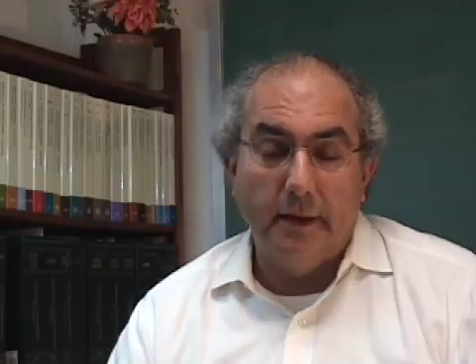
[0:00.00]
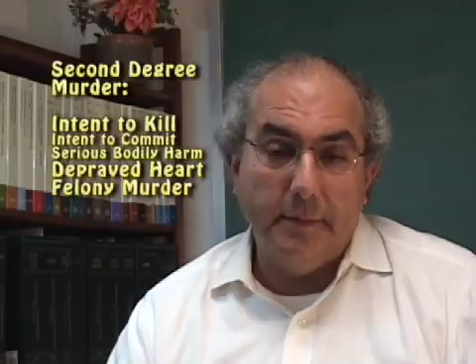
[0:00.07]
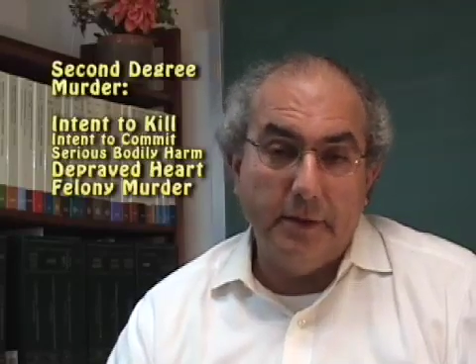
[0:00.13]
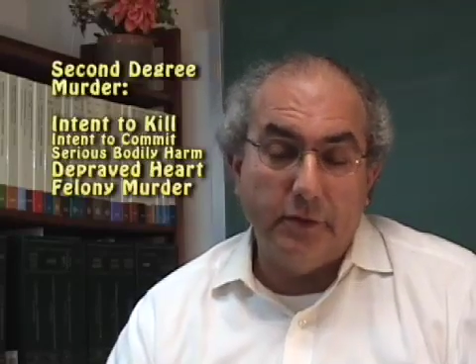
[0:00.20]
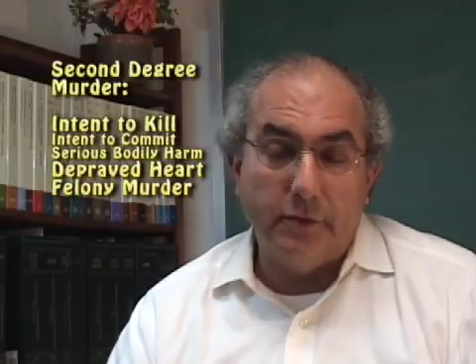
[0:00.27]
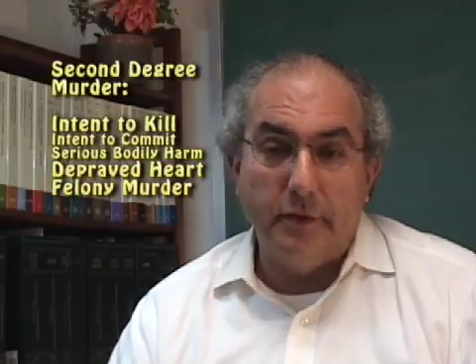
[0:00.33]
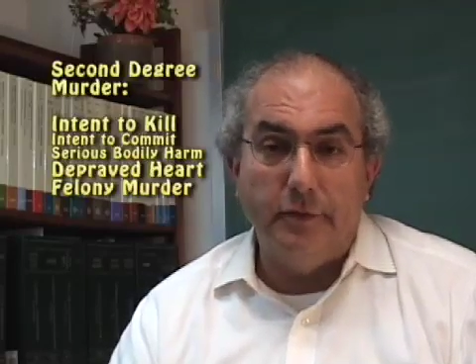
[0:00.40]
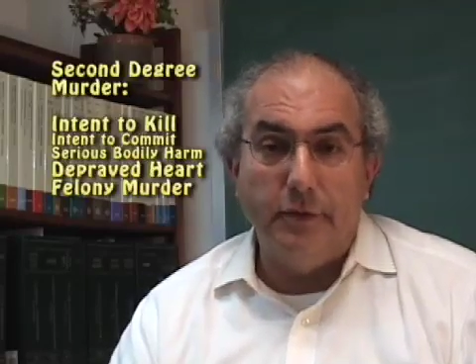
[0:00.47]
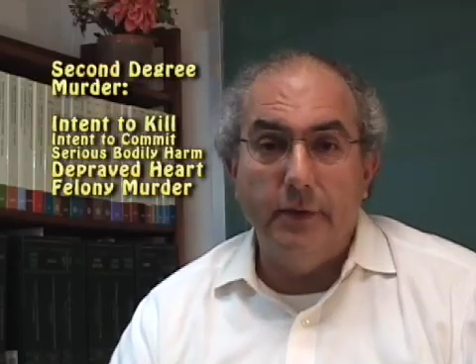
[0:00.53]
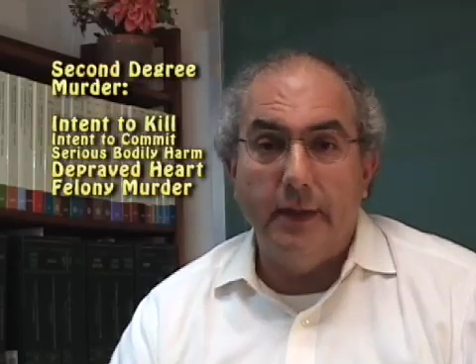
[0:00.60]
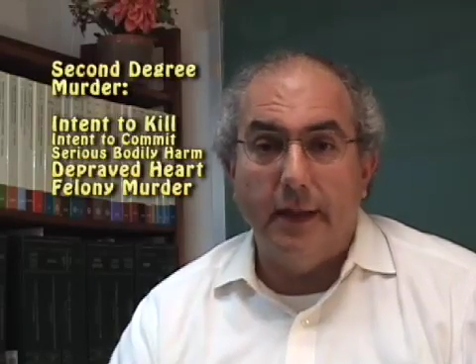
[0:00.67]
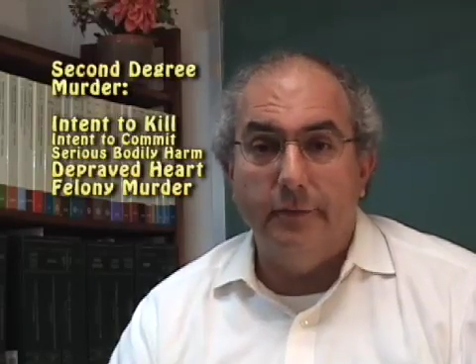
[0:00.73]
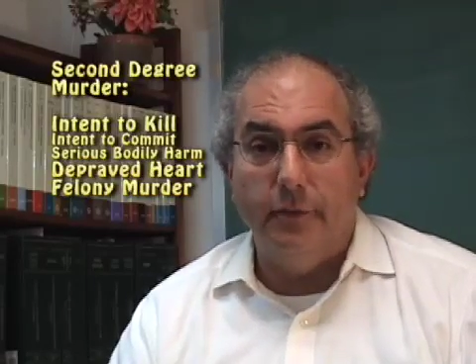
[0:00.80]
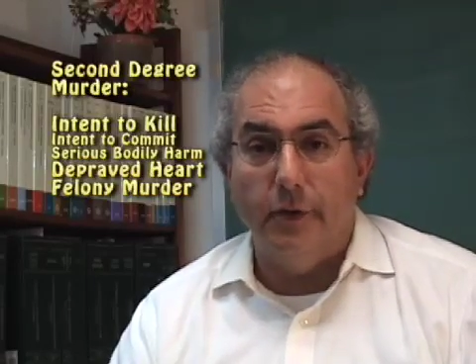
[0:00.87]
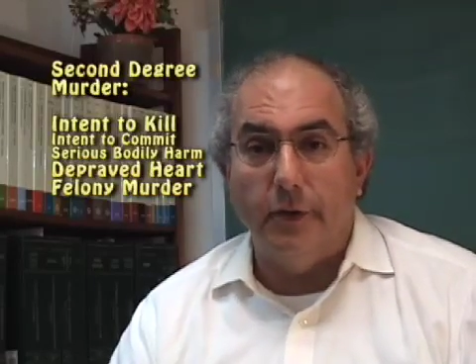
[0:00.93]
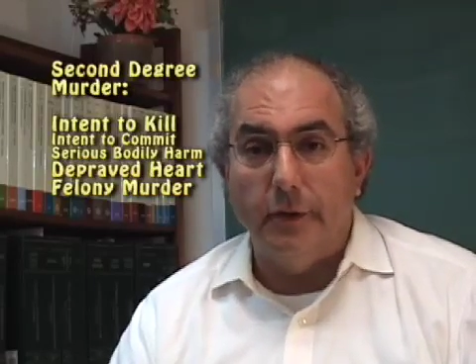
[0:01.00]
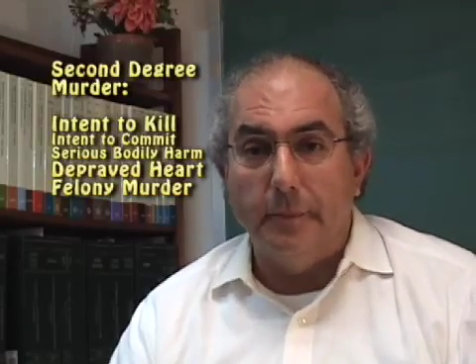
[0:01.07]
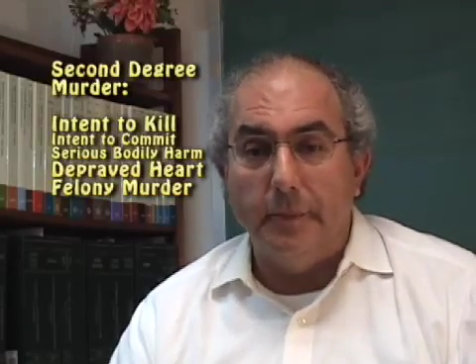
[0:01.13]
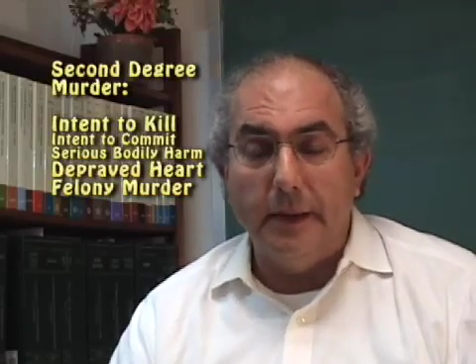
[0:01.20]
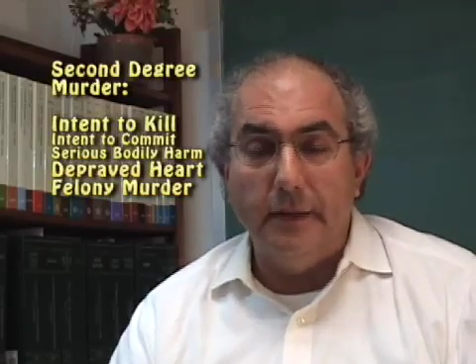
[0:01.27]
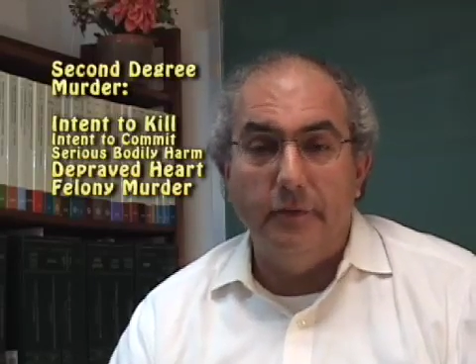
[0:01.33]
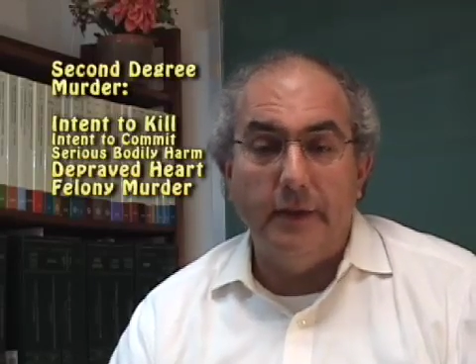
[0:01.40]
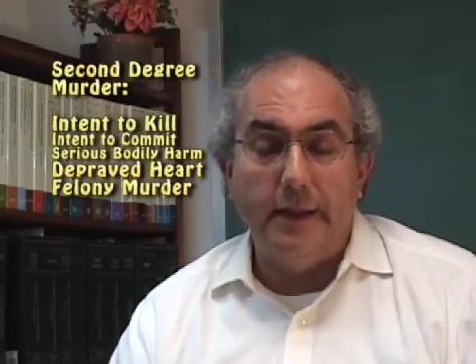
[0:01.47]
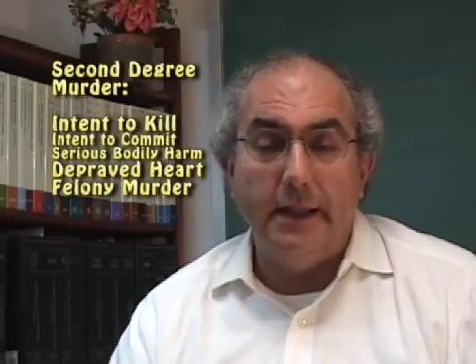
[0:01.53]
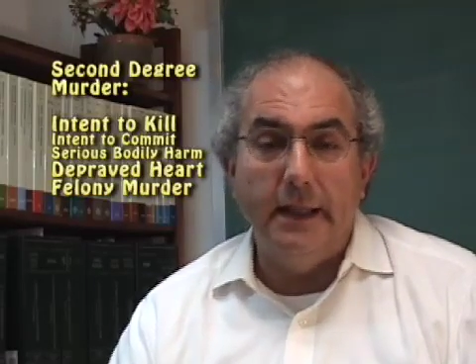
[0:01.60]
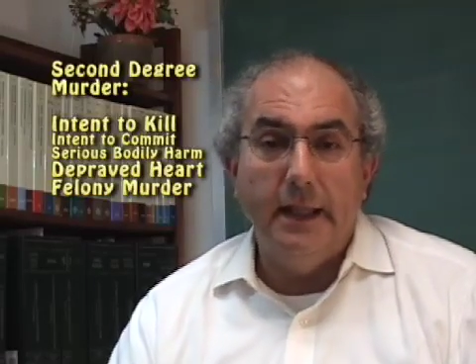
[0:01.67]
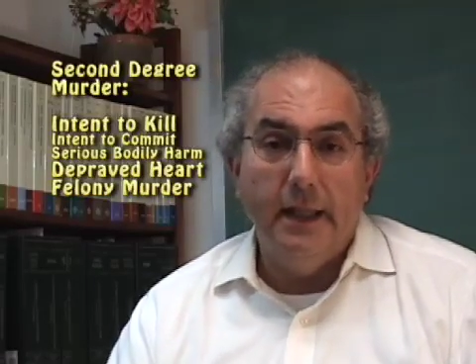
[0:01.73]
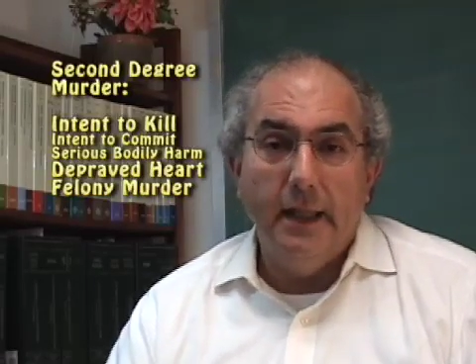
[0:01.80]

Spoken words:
Let me just review that for you briefly.